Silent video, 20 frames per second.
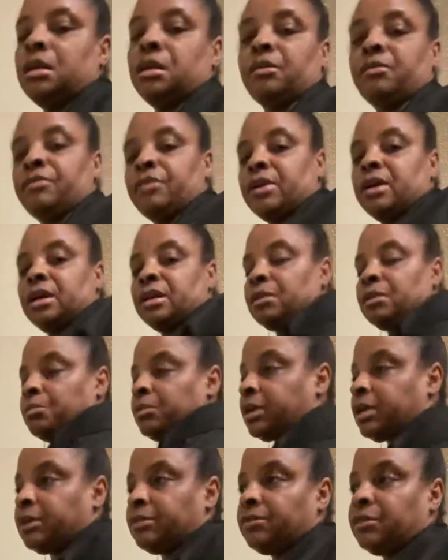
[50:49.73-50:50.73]
If not, I'm going
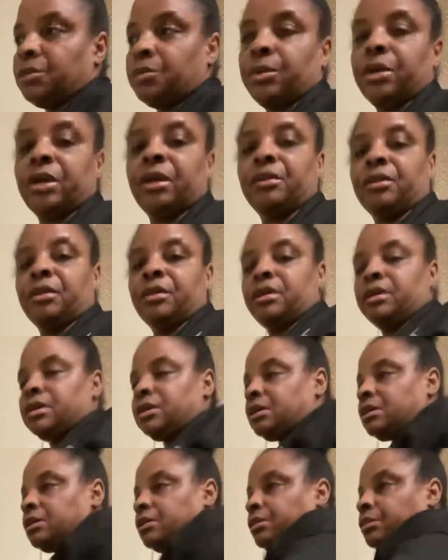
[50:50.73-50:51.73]
to have to wait
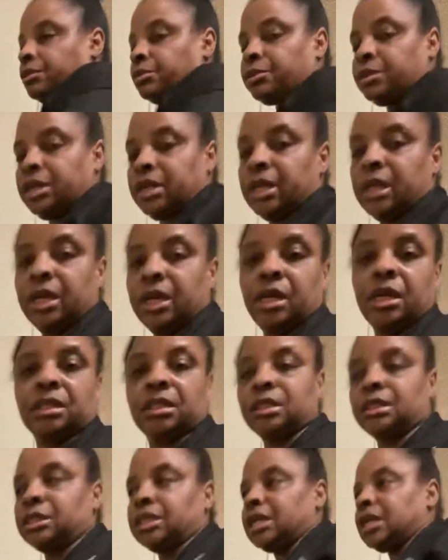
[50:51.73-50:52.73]
30
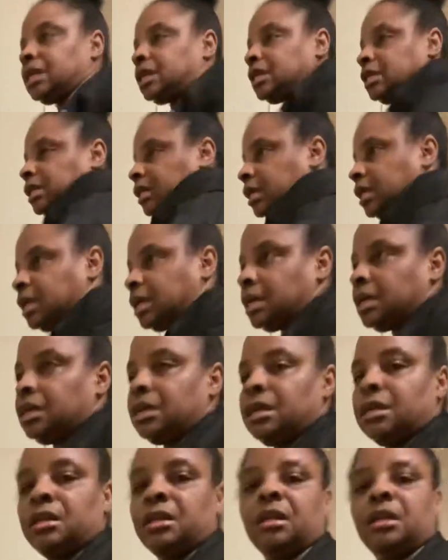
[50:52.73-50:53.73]
days and take it
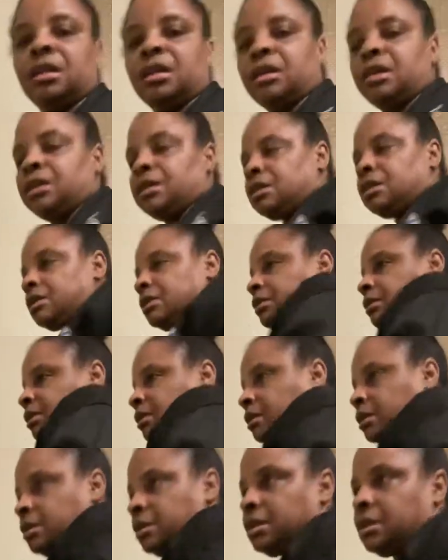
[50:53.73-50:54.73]
again.
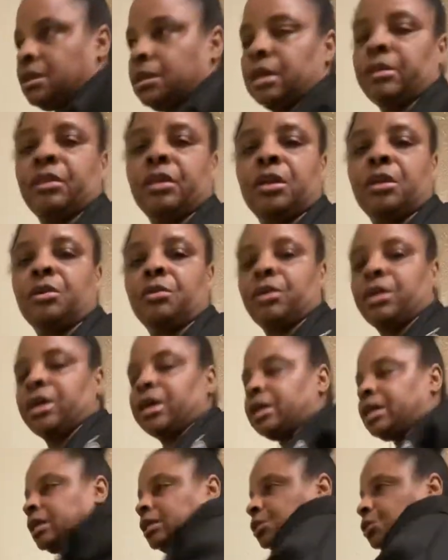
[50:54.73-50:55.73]
I think you
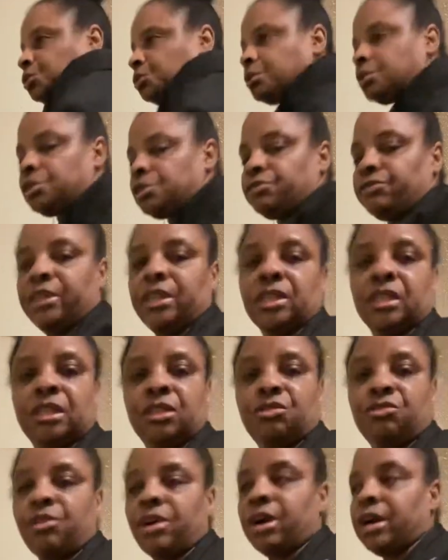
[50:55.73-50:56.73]
got like 2 or 3
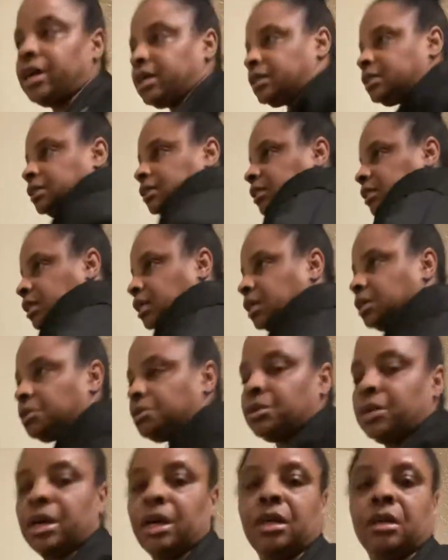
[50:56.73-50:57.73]
tries, and then
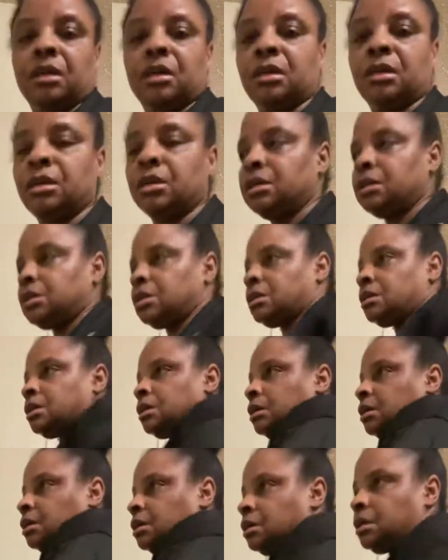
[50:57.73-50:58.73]
you got to,
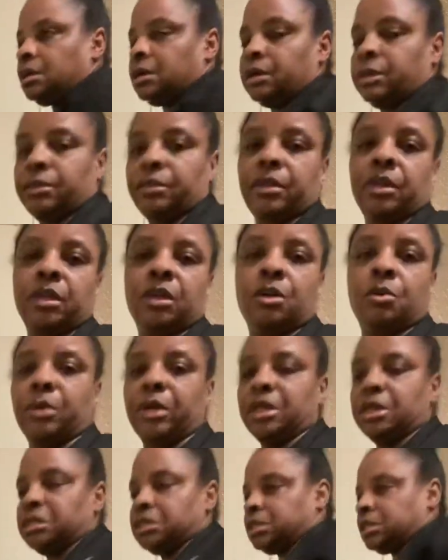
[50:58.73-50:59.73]
I think,
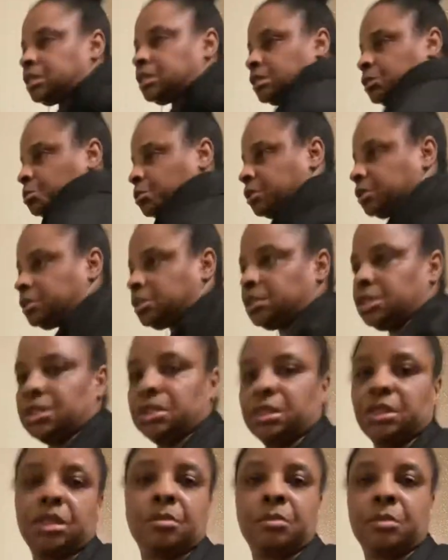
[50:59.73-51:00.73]
wait 6 months or
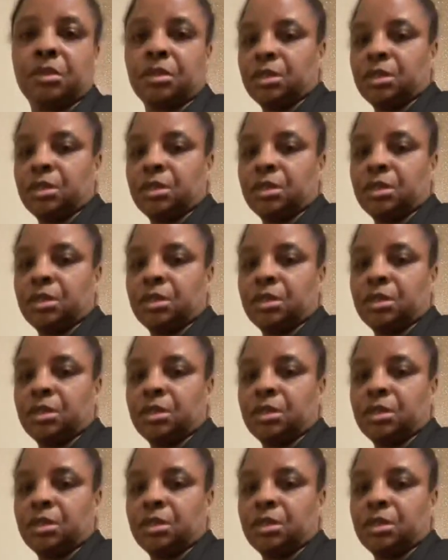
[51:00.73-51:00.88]
something.